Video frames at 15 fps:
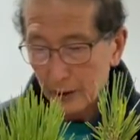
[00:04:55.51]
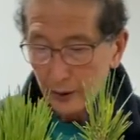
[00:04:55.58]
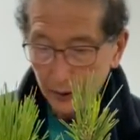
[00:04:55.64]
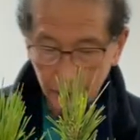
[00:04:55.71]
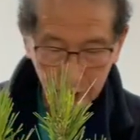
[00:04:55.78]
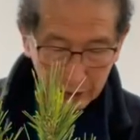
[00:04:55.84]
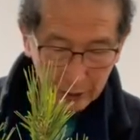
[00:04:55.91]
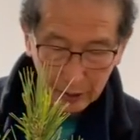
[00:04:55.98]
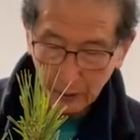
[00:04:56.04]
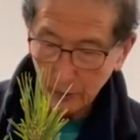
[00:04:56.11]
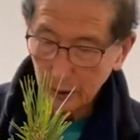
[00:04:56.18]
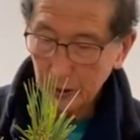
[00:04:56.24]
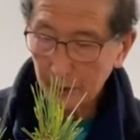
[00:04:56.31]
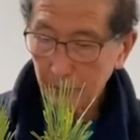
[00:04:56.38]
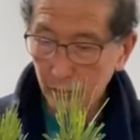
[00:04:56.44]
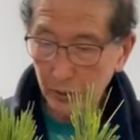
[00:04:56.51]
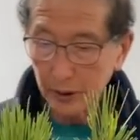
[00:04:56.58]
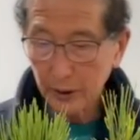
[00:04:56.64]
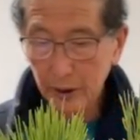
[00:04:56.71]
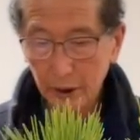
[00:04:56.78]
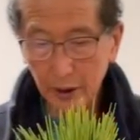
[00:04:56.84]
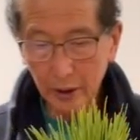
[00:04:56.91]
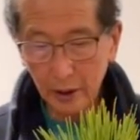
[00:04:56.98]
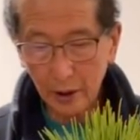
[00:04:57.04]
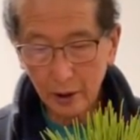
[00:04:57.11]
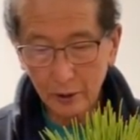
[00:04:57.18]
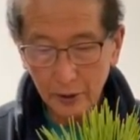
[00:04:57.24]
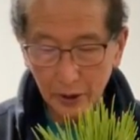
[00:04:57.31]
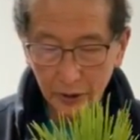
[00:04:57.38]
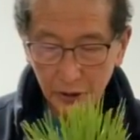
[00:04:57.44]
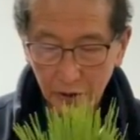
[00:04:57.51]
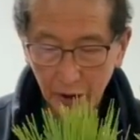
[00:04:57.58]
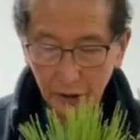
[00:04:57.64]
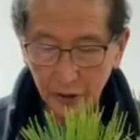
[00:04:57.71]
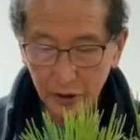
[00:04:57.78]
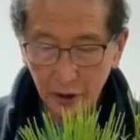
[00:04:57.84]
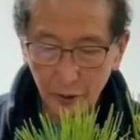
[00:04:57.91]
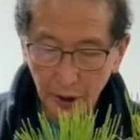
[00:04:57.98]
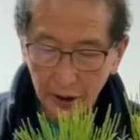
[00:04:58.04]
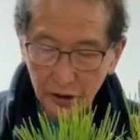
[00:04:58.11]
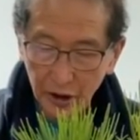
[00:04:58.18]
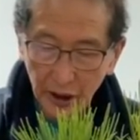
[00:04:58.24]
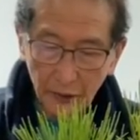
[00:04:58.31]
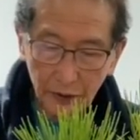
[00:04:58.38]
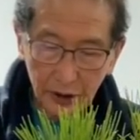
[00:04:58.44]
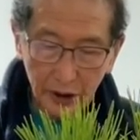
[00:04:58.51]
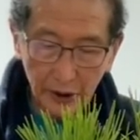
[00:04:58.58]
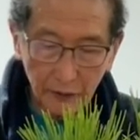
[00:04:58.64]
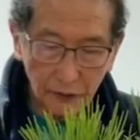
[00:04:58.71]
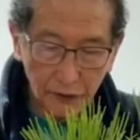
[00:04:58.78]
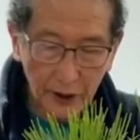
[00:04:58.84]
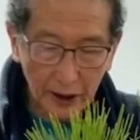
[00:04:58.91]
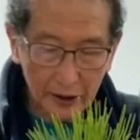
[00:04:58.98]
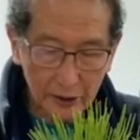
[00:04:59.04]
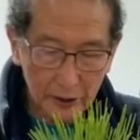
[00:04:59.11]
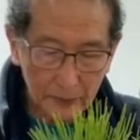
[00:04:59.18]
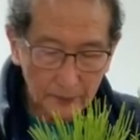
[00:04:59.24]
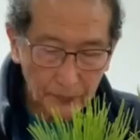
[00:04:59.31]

So what I'm doing here now is just arranging everything flat